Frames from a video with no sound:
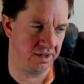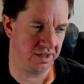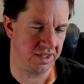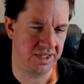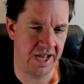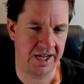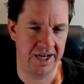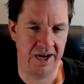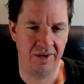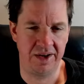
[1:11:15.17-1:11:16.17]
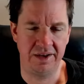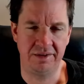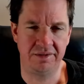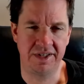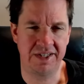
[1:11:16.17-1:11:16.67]
secondary
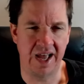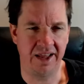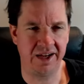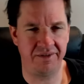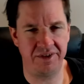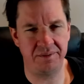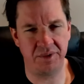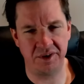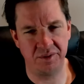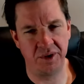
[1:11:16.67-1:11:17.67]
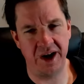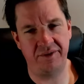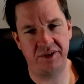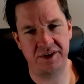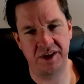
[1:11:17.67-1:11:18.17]
selling of them or
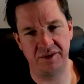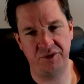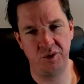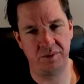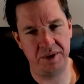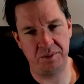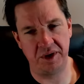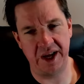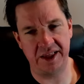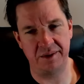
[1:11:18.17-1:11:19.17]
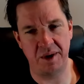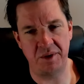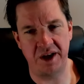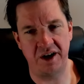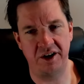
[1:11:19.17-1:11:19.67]
whatever, so that fewer people get them. I'm
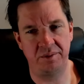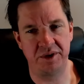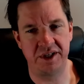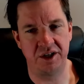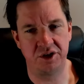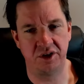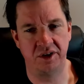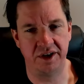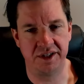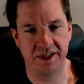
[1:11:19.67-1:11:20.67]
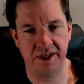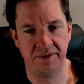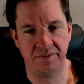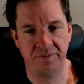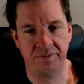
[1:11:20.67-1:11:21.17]
not 100% sure, honestly.
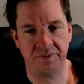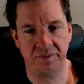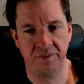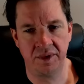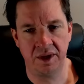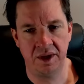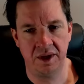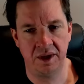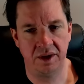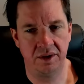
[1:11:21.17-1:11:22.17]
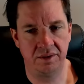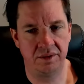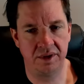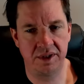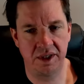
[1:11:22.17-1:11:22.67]
Oh,
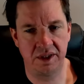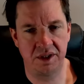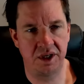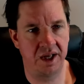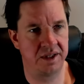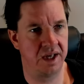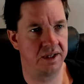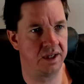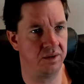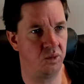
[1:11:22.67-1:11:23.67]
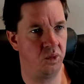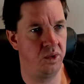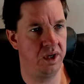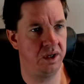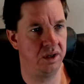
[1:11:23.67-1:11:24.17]
looks like the chat's acting
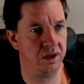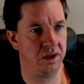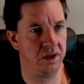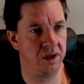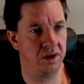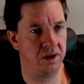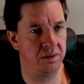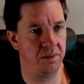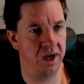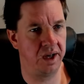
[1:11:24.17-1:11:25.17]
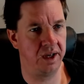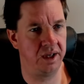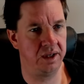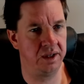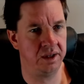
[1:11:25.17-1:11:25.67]
weird on
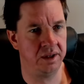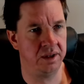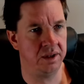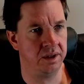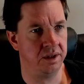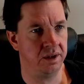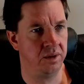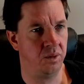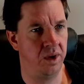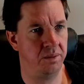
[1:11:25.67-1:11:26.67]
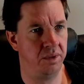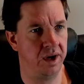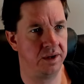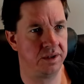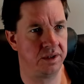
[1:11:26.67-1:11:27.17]
my web
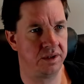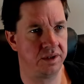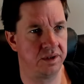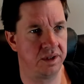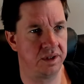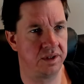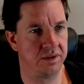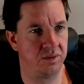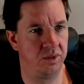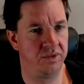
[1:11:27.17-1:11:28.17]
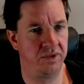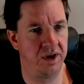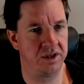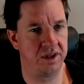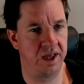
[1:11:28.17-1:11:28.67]
browser. So let's
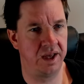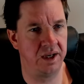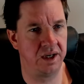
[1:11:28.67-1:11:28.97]
refresh that.